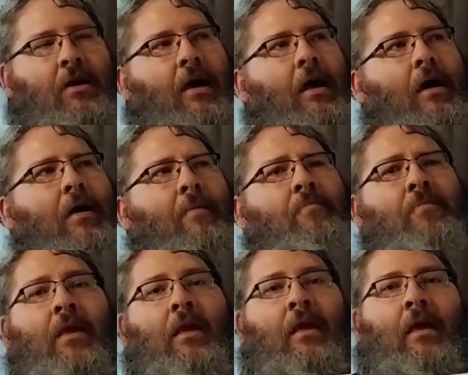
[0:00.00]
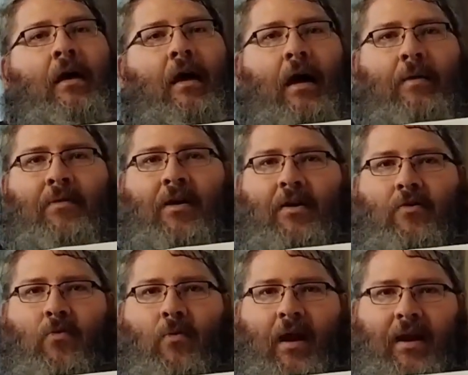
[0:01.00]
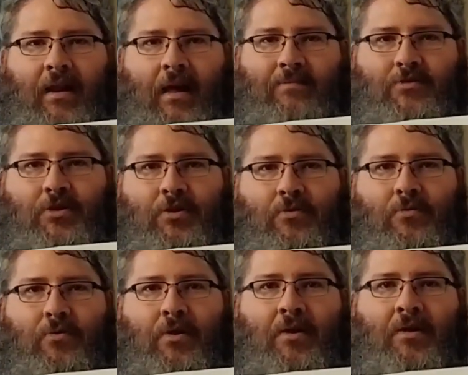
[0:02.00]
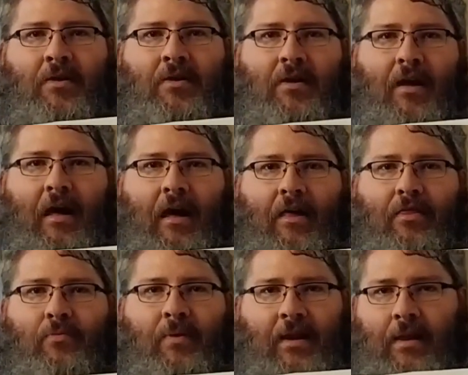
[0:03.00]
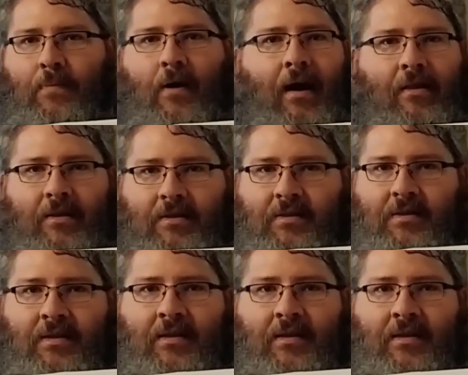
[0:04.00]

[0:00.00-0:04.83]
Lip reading: I'm not quite up to 3D pilot